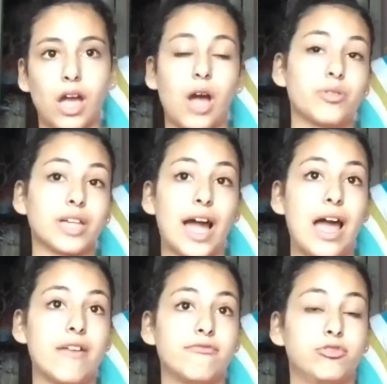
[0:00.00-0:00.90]
I was like,
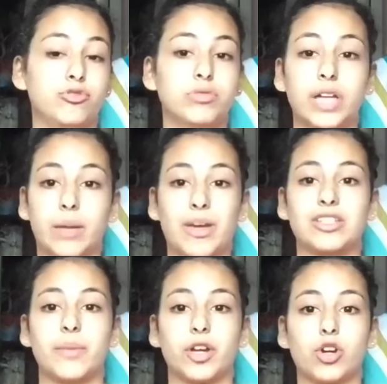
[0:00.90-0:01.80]
my
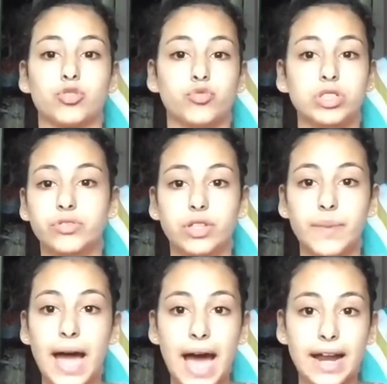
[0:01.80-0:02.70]
stomach hurts really, really
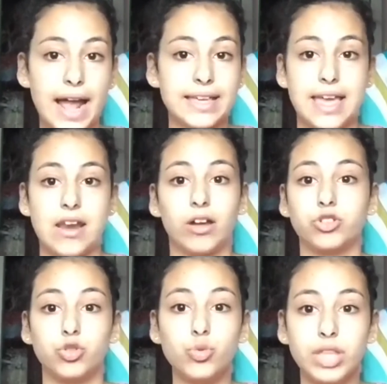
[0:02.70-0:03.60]
bad. I
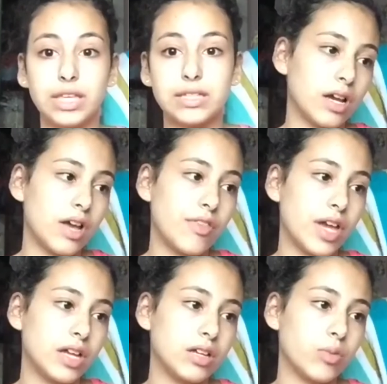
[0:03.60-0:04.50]
cannot do this. And
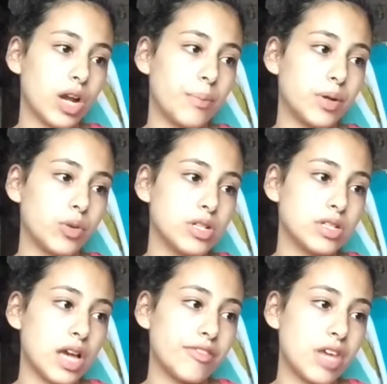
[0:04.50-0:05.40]
then what happened
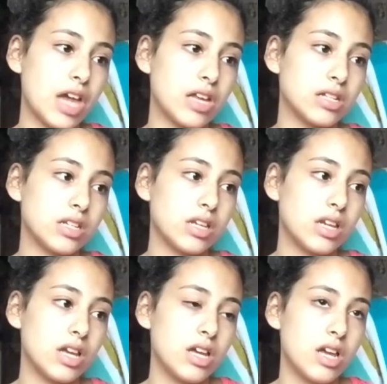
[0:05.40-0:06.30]
was at the end,
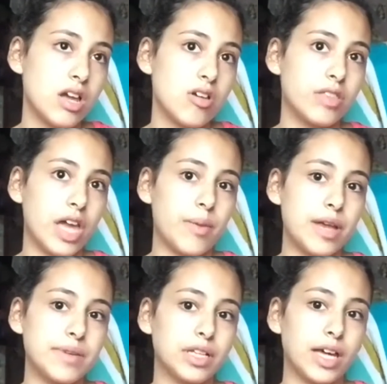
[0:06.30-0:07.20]
they
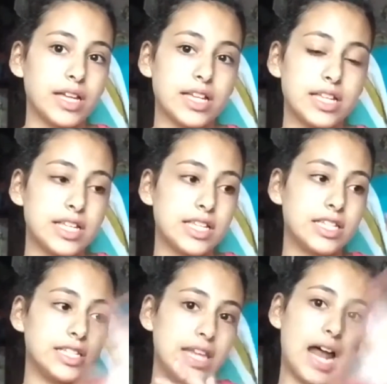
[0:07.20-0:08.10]
made me like
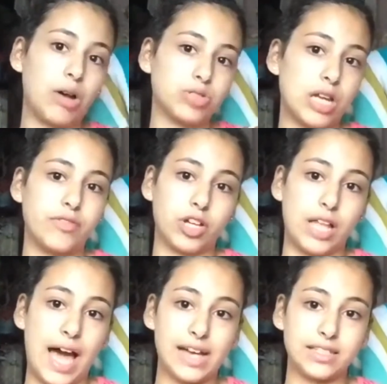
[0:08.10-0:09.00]
sit outside of the
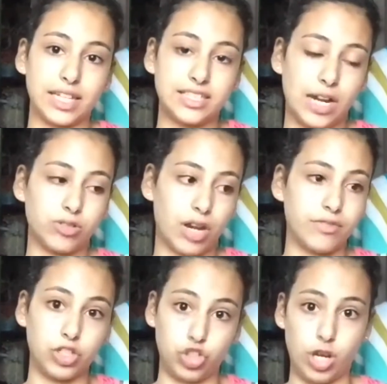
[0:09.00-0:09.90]
class, like sit outside of
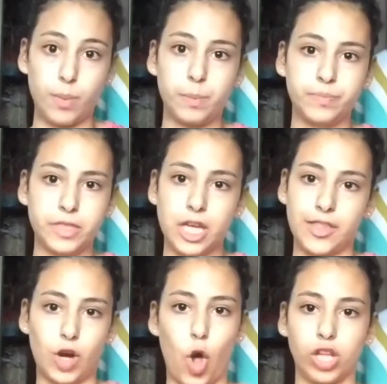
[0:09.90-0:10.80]
the gym.
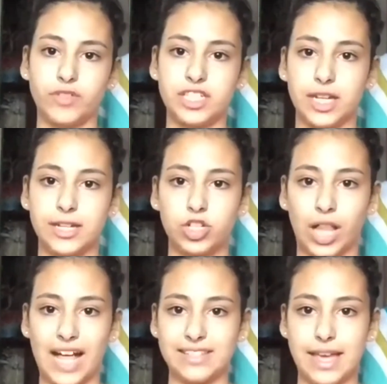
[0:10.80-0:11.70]
And then all of a sudden
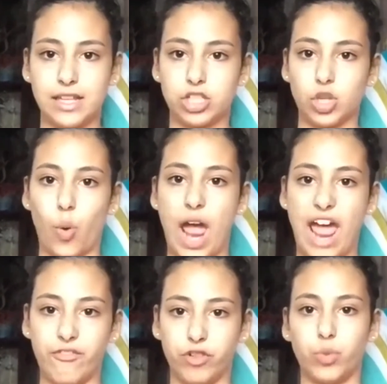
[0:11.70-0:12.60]
class ends, so
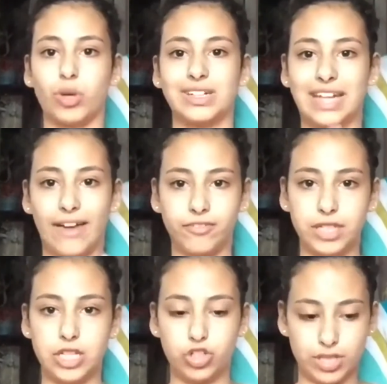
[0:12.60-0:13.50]
everyone left
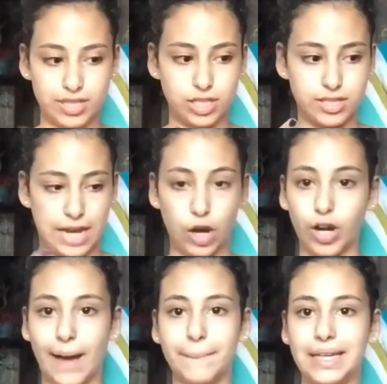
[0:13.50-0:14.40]
and just
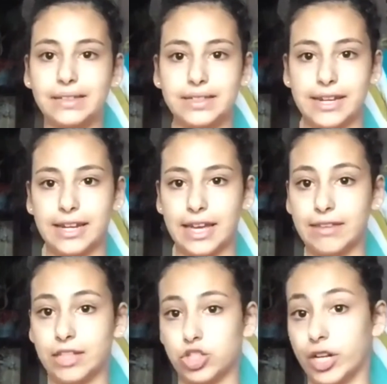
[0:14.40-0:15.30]
stared at me sitting
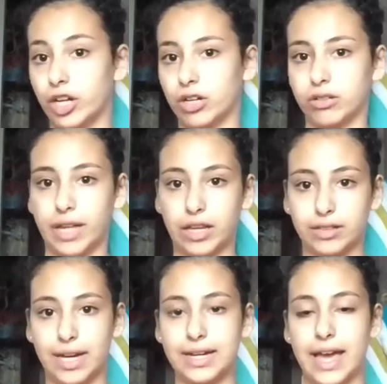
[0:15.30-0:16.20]
in the chair, like
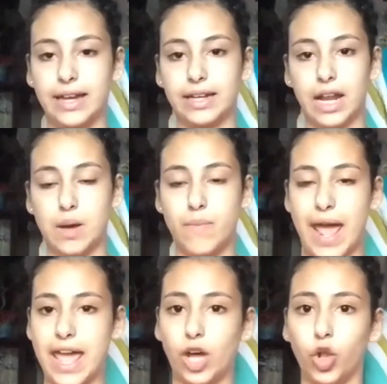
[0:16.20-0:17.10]
lightheaded and
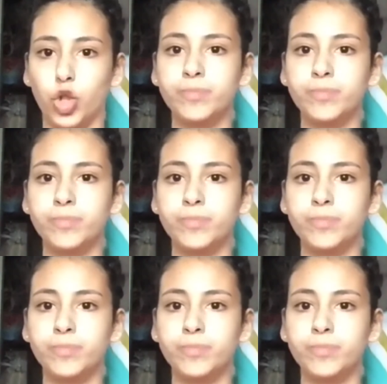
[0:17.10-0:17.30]
pale.